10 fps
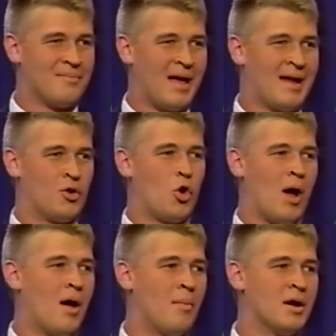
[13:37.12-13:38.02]
I don't know
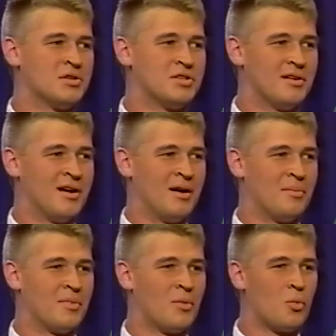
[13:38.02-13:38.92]
how much.
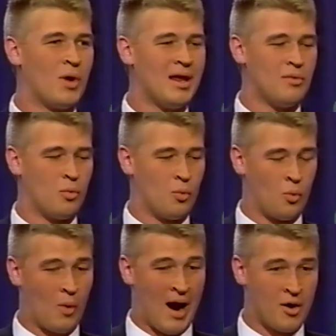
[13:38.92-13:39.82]

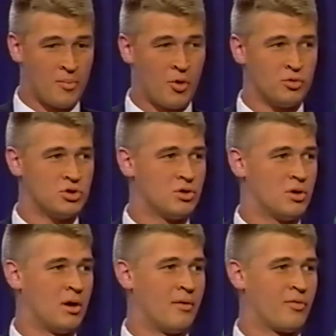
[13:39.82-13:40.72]
Our approach
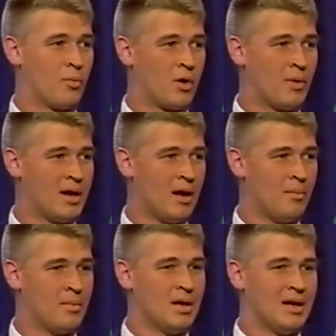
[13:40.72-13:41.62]
from where we
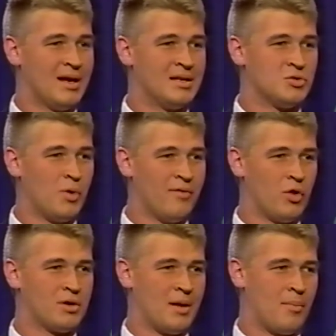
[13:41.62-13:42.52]
come is
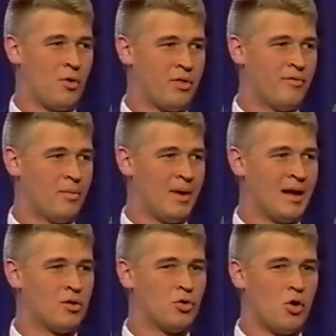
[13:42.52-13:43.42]
we've looked at both of them,
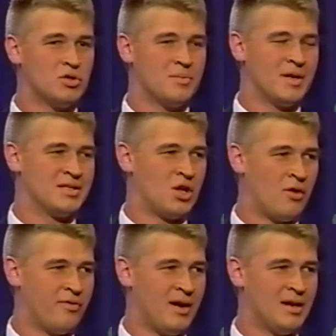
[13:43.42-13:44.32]
and glucosamine
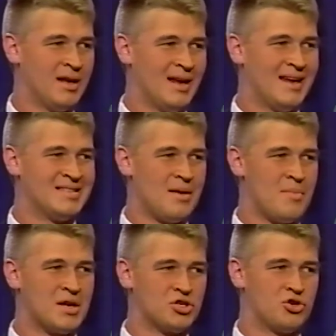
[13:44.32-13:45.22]
sulfate is a
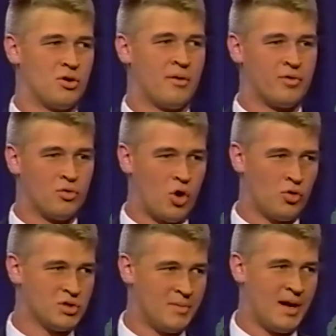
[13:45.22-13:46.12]
mixture of
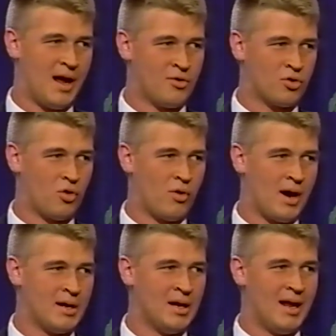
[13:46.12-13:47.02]
glucosamine
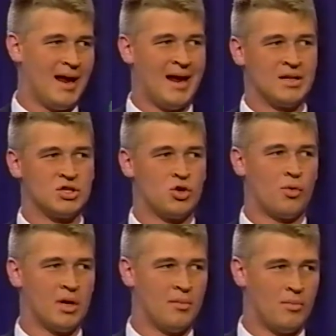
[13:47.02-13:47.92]
hydrochloride and
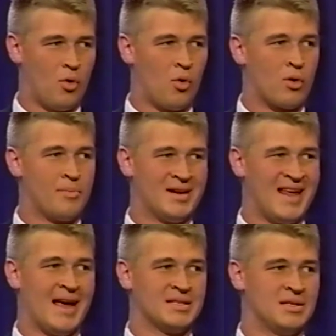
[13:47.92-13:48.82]
sodium or
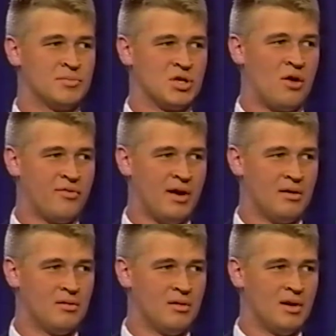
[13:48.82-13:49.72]
potassium
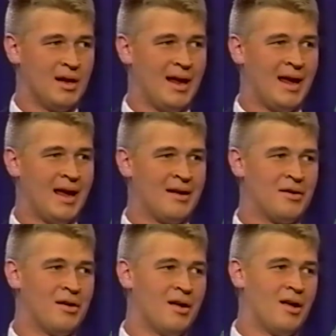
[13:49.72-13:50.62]
sulfate, and